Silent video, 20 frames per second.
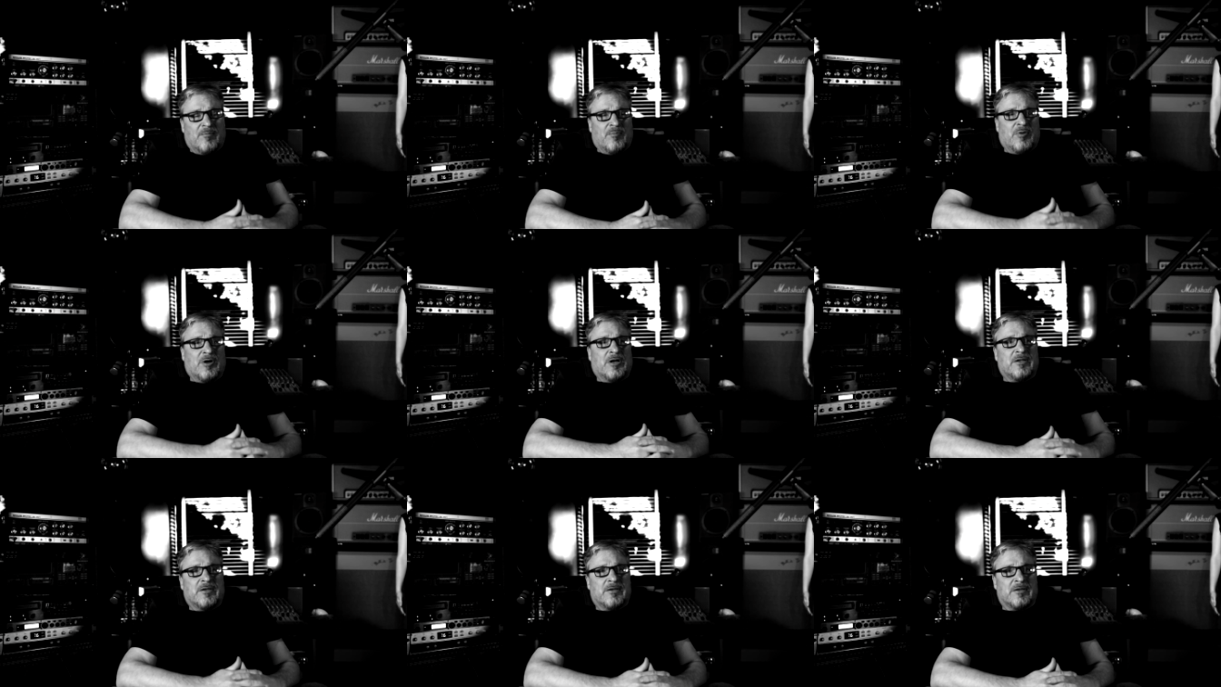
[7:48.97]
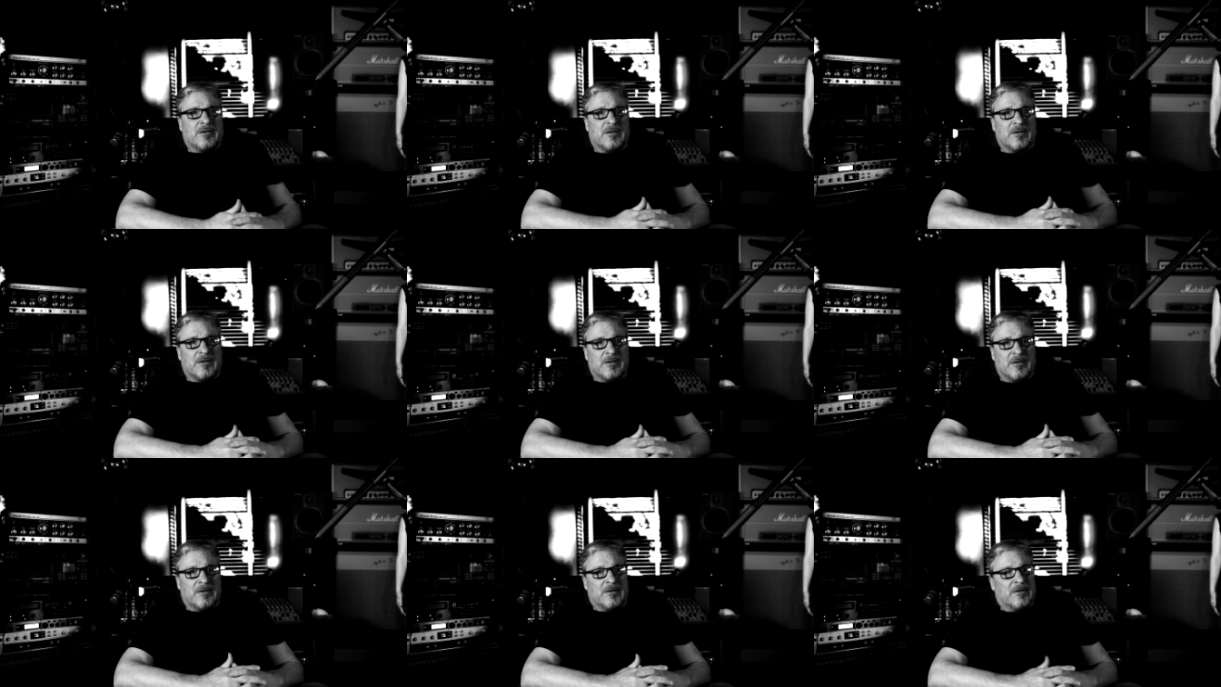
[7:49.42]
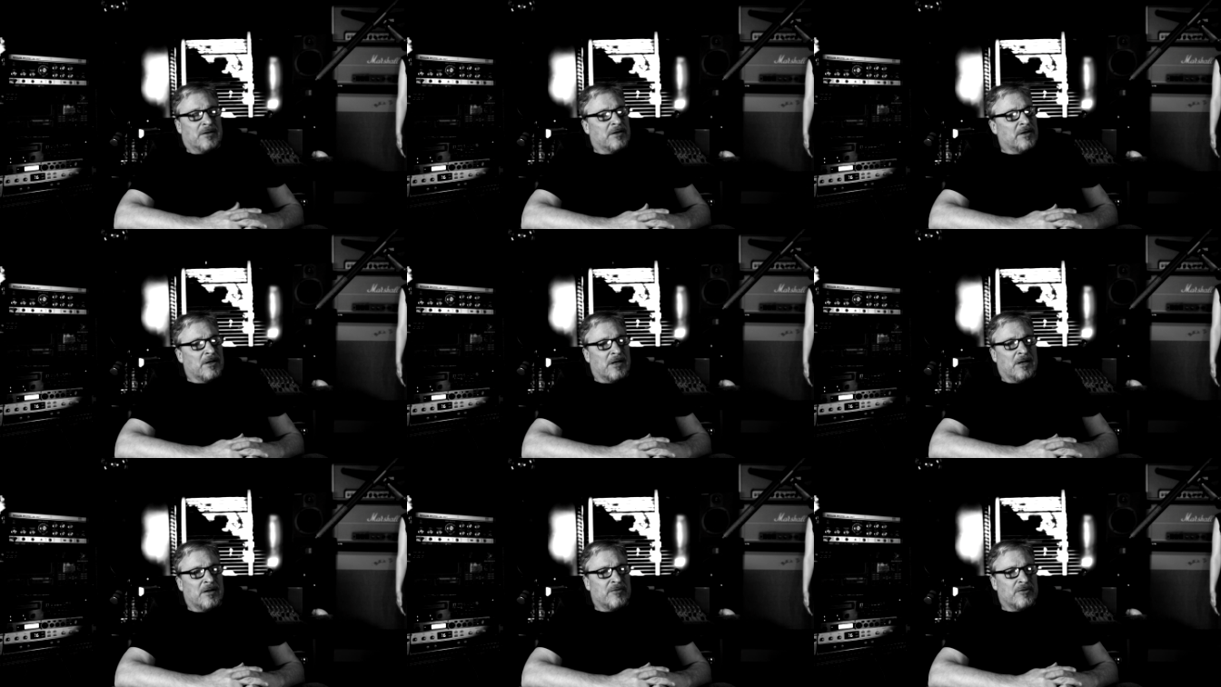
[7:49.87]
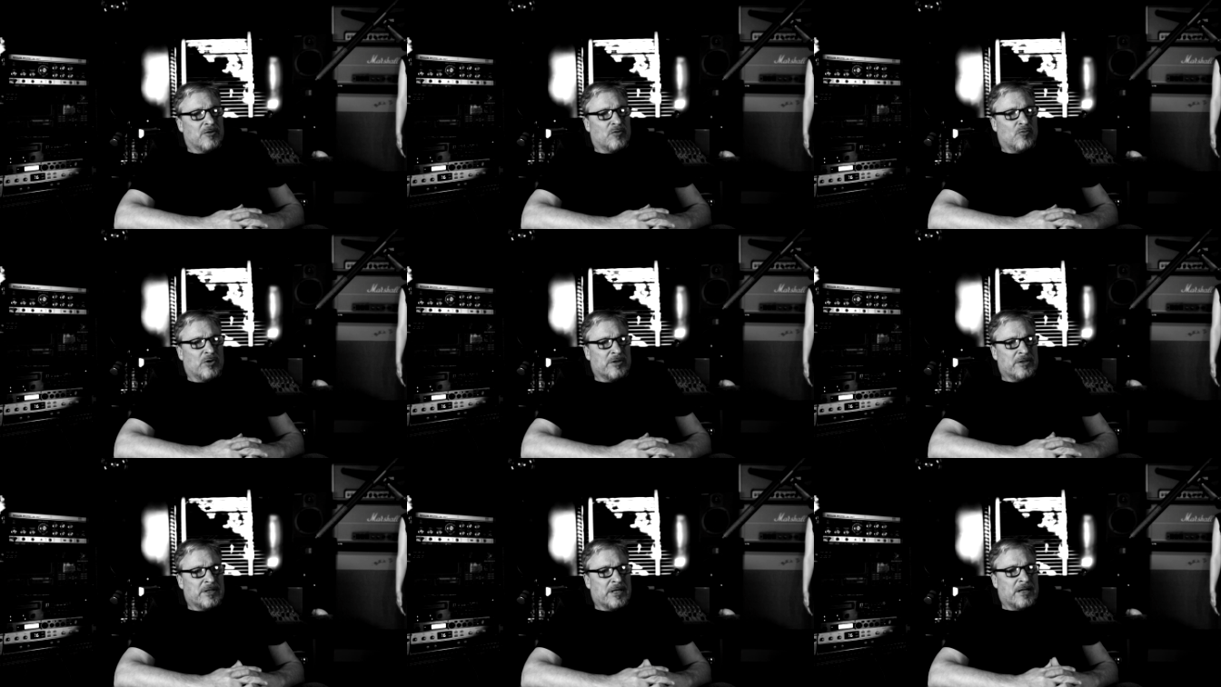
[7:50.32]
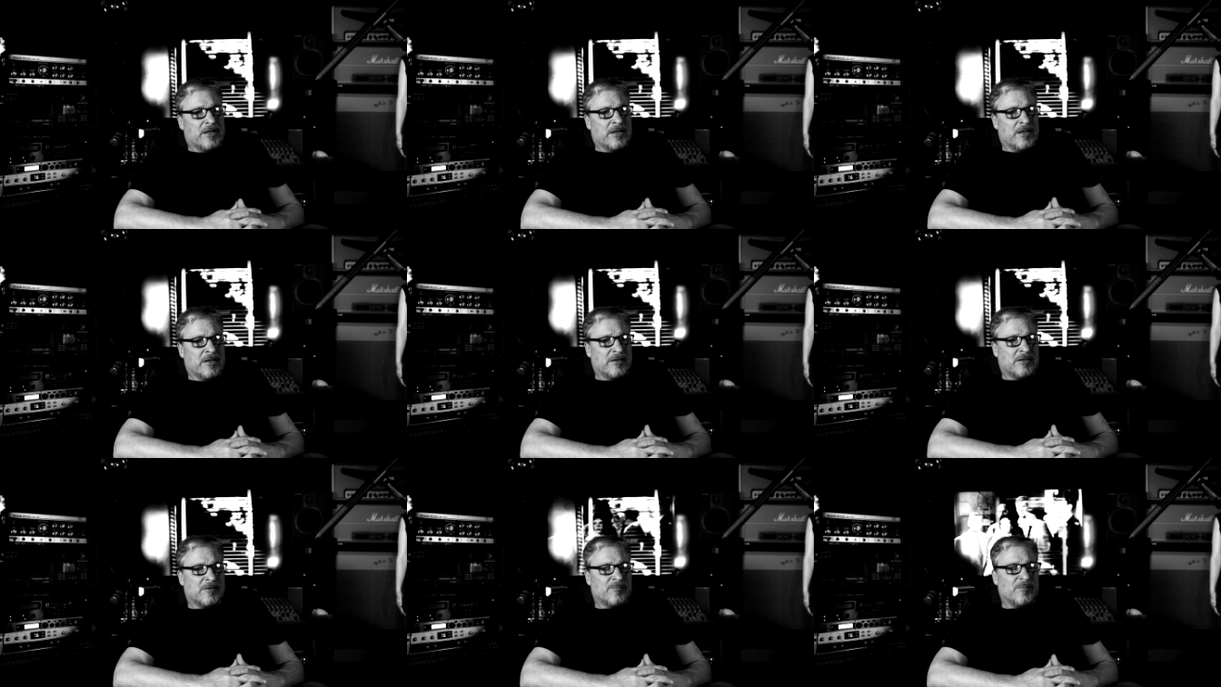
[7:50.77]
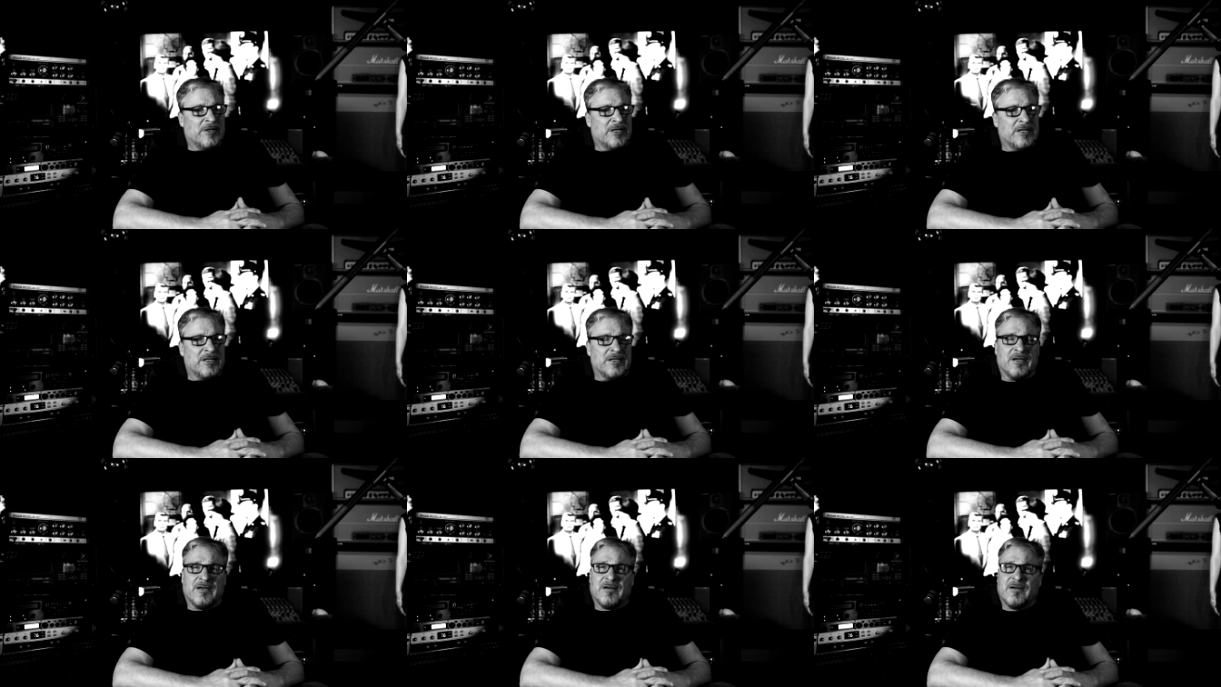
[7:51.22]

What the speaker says: but I don't know what that is, but